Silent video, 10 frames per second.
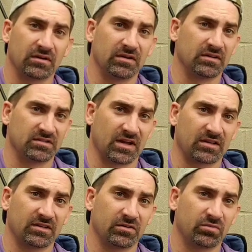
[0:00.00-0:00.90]
and
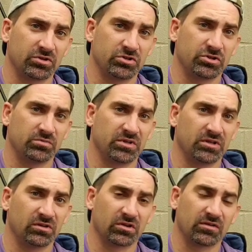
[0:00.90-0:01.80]
exactly what you should
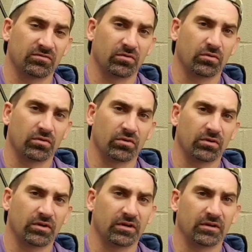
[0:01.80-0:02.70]
be looking
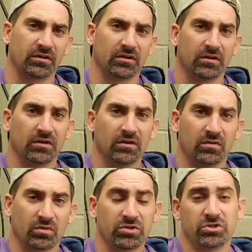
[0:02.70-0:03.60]
for and
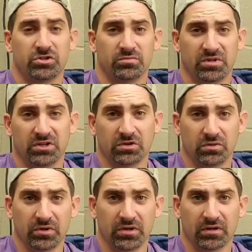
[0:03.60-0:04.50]
what you should be
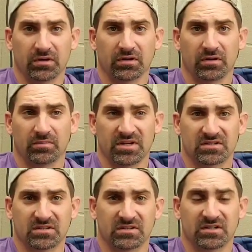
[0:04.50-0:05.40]
doing
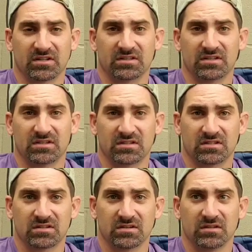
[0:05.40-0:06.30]
basically to get
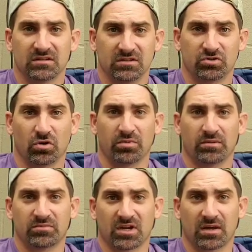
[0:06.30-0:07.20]
these
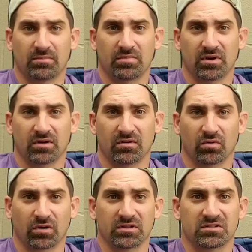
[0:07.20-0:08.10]
dendrobium type
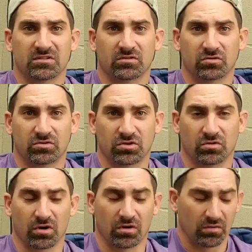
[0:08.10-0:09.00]
orchids to
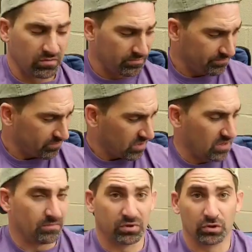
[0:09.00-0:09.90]
grow
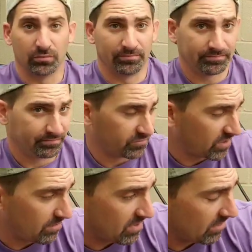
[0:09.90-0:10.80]
and bloom
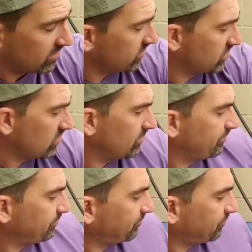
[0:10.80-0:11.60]
for that matter. So